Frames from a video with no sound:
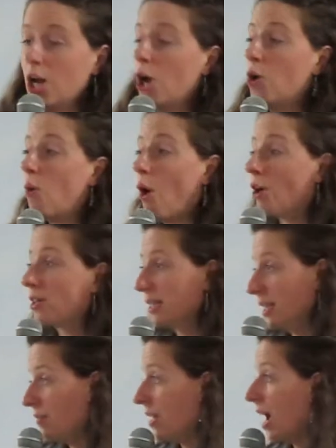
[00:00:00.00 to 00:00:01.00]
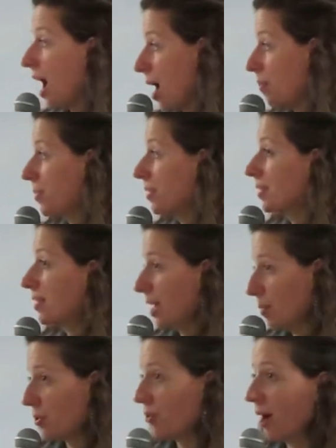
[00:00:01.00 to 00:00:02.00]
who aren't living up to the
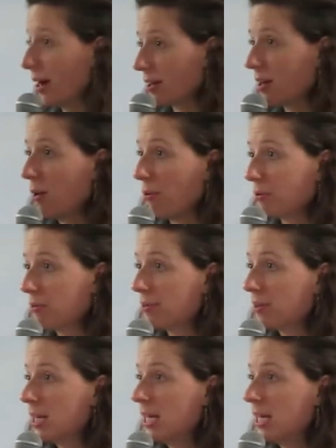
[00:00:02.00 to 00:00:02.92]
Hippocratic Oath?